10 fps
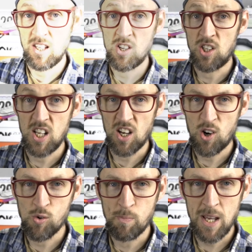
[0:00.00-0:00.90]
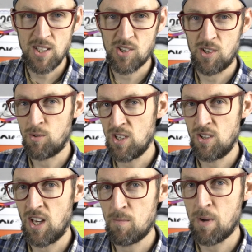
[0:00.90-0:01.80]
And you can eat a whole pizza when
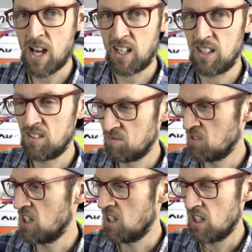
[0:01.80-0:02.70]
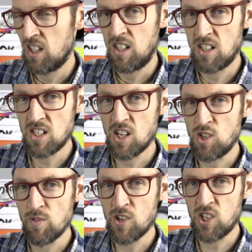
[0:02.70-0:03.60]
you get back and you know
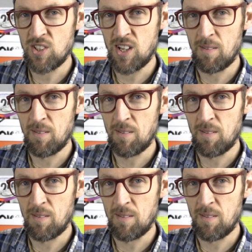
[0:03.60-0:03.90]
you've earned